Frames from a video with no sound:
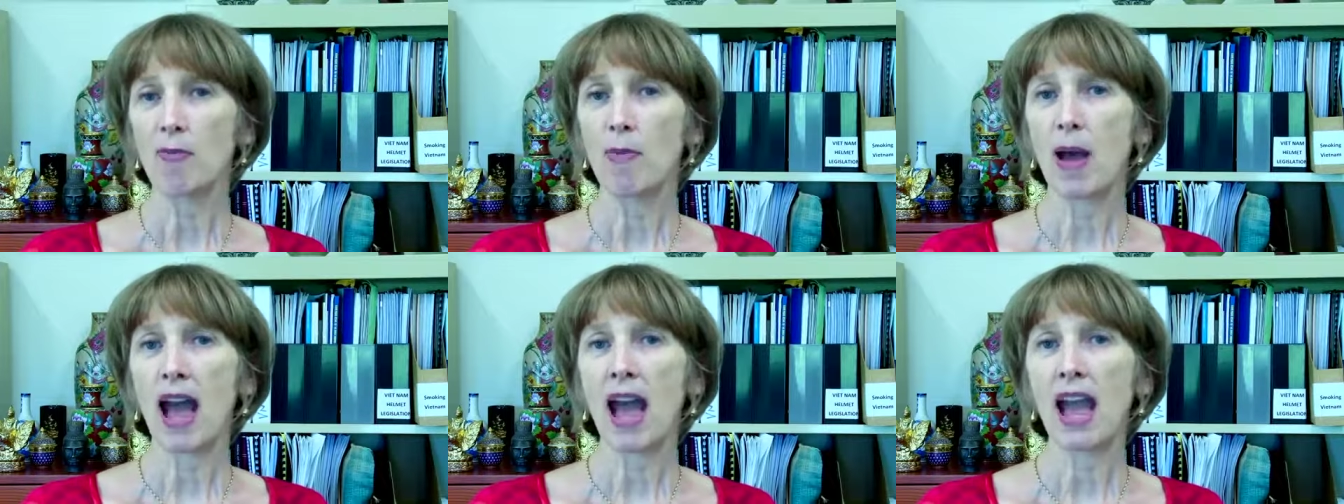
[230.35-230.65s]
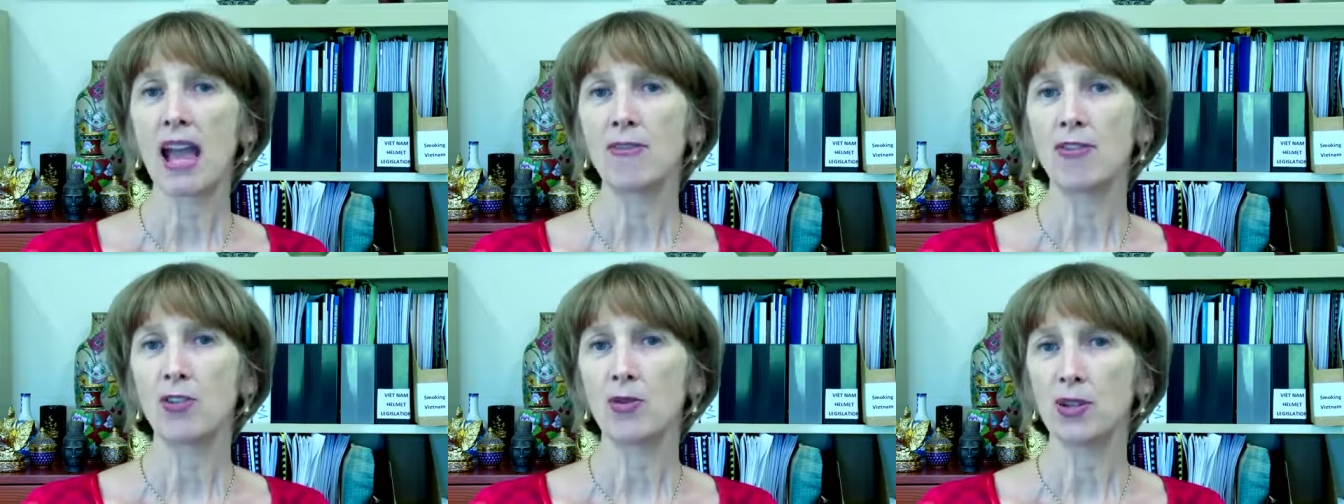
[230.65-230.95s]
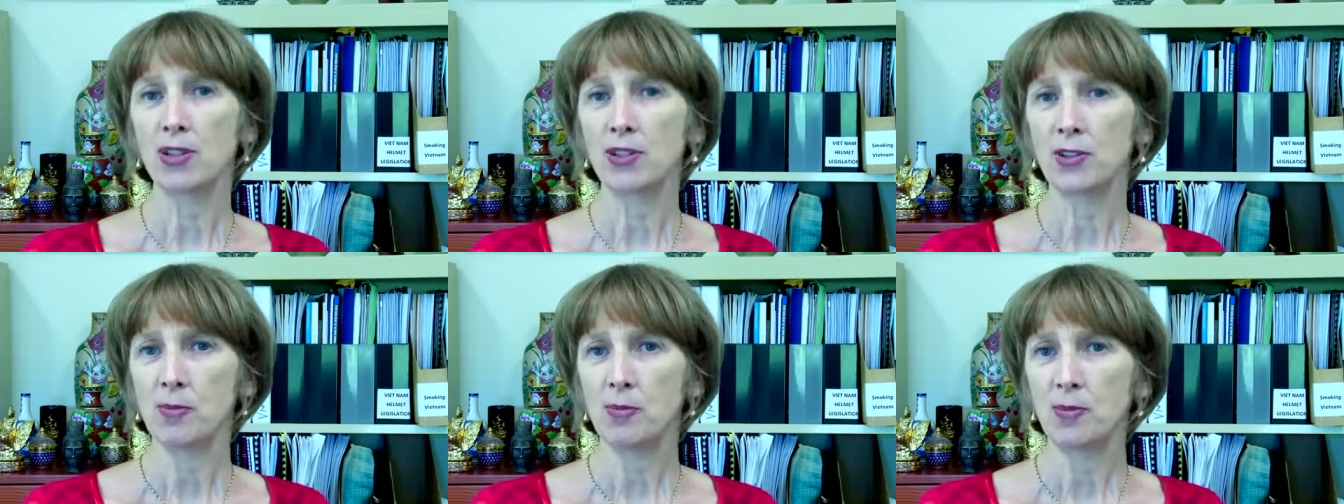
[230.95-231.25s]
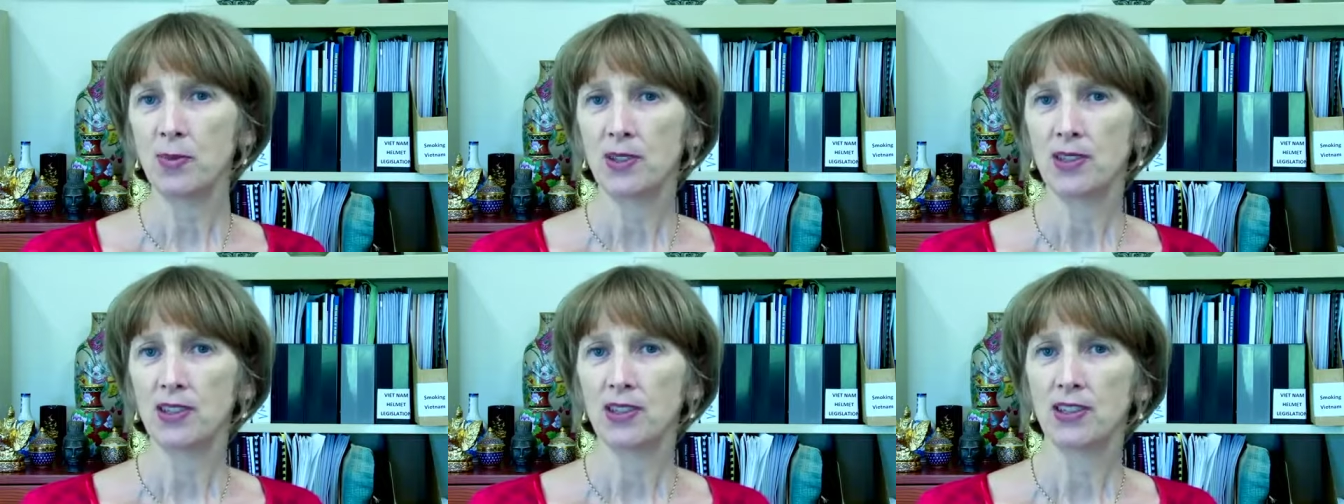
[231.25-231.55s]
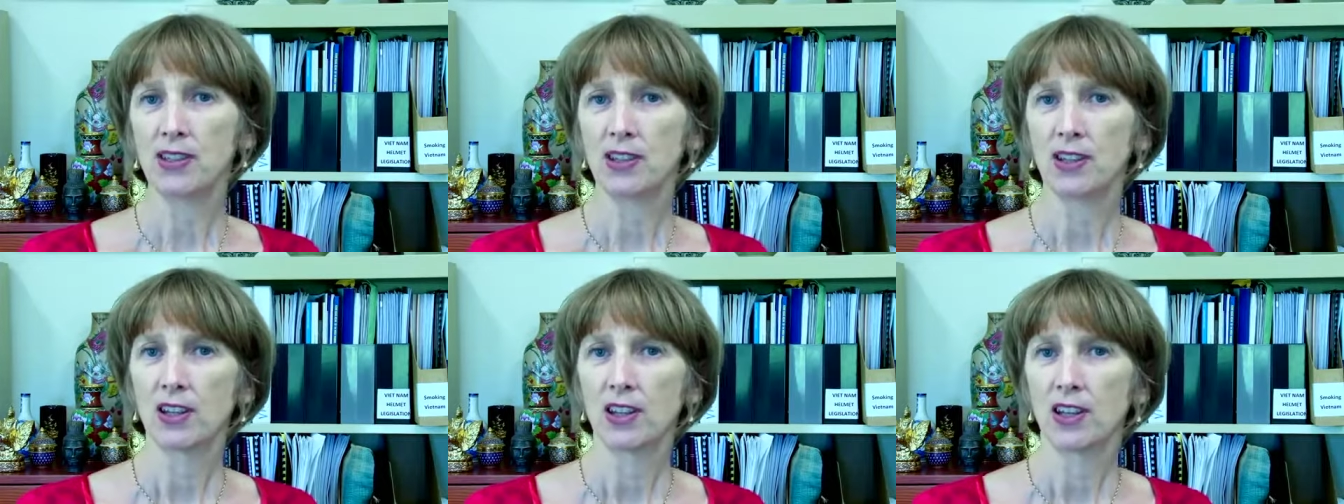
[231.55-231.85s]
behaviourisms,
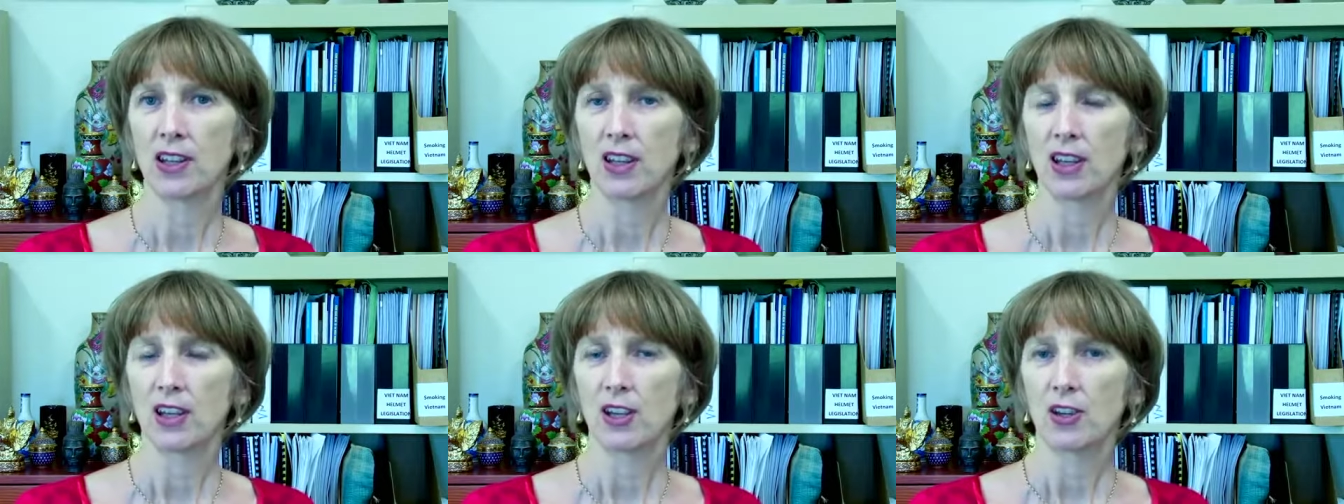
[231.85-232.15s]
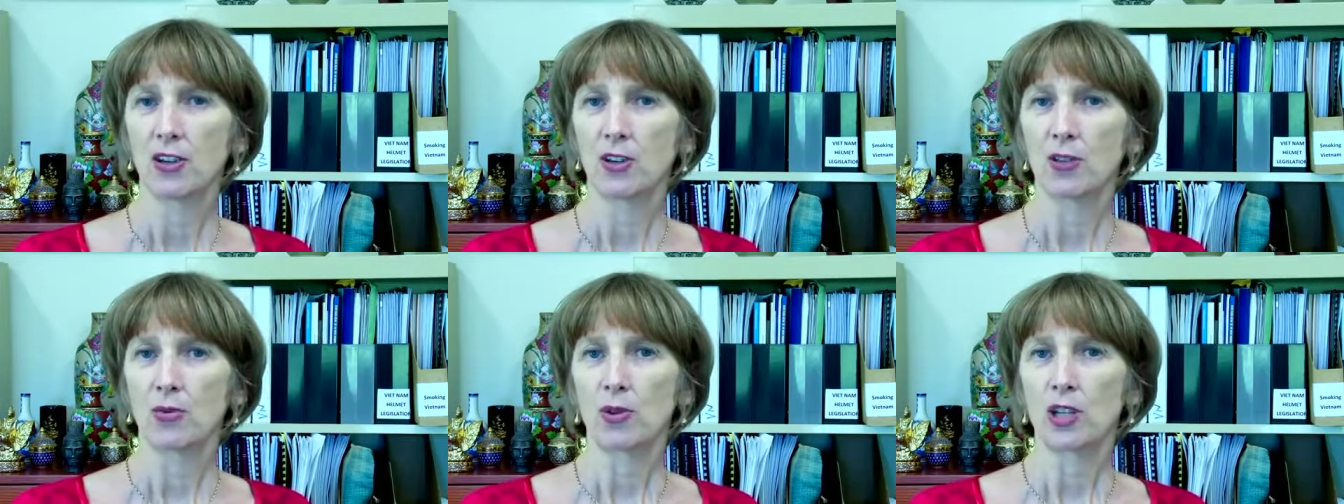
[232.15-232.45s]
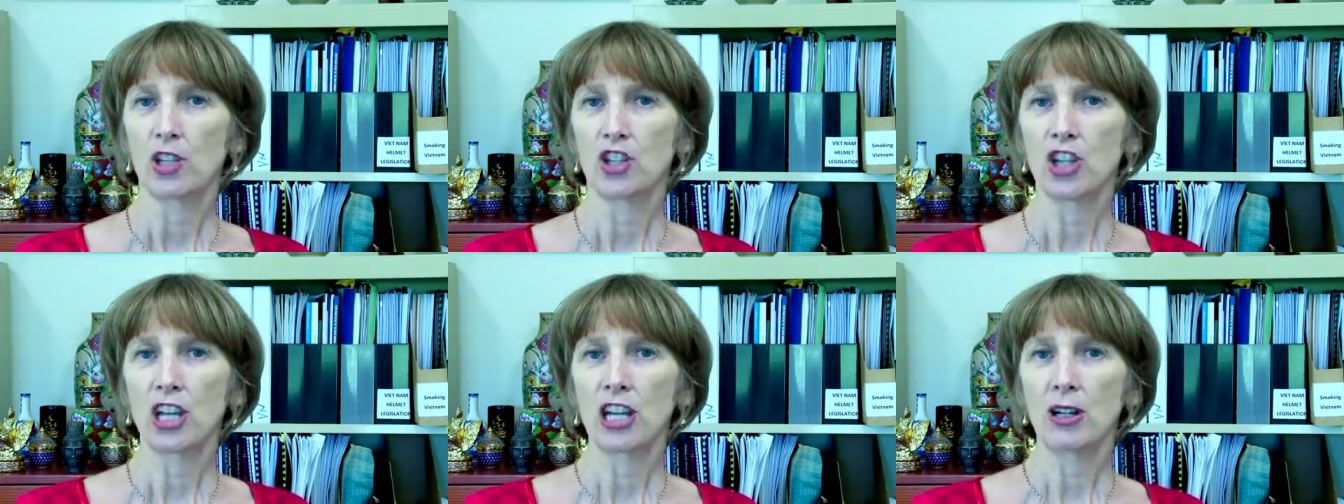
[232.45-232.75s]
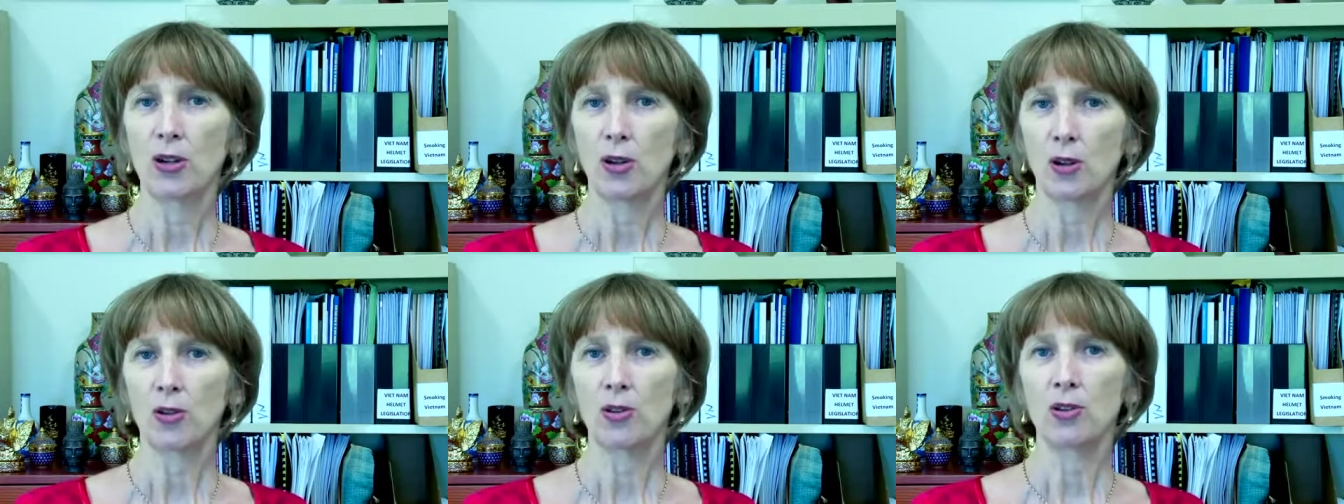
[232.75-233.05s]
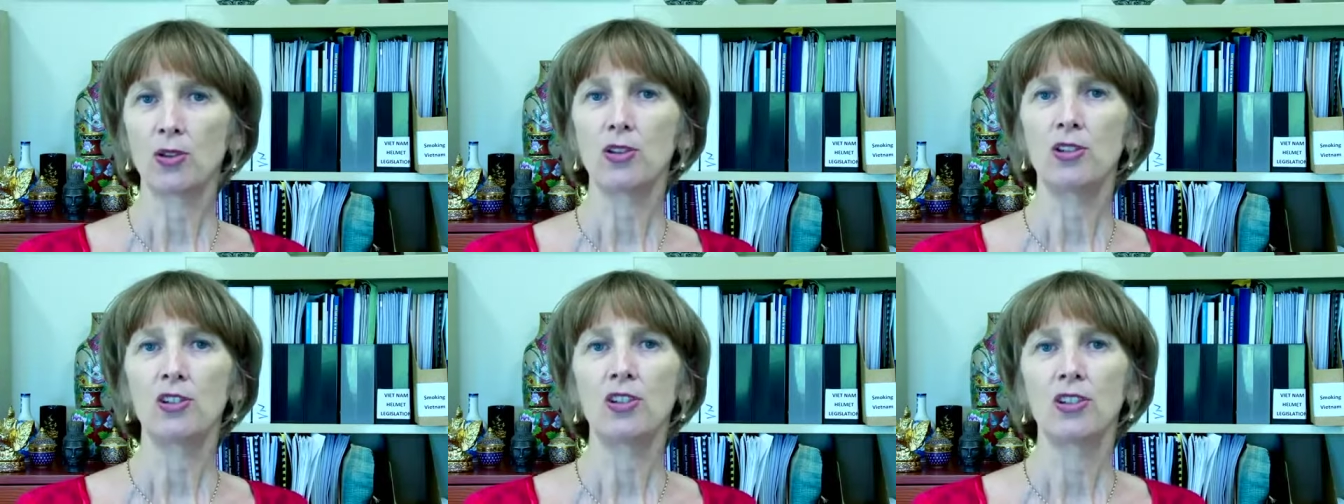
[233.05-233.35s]
which
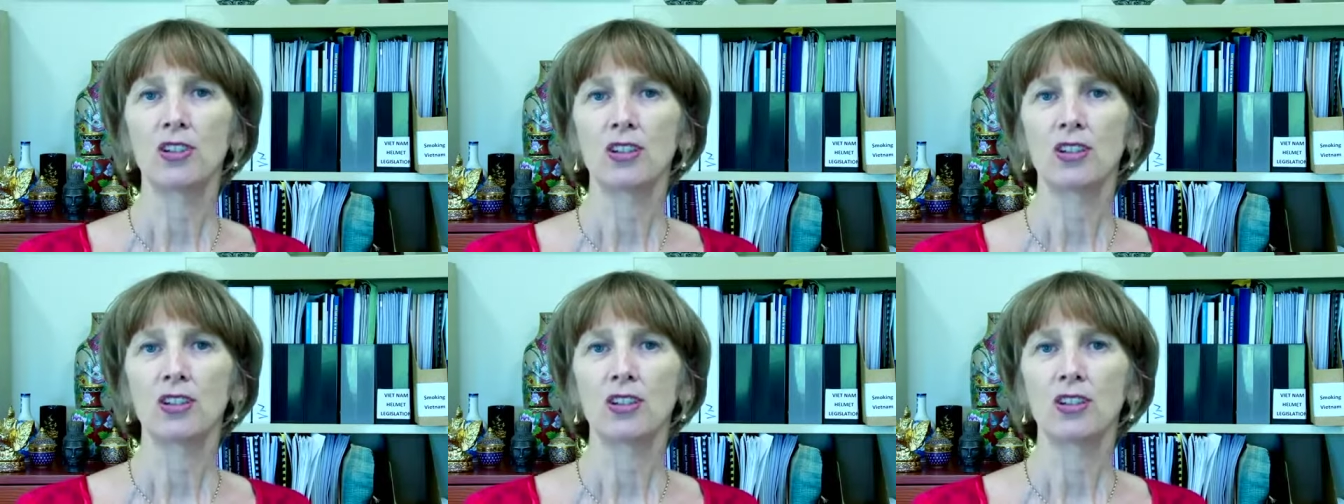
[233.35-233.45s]
include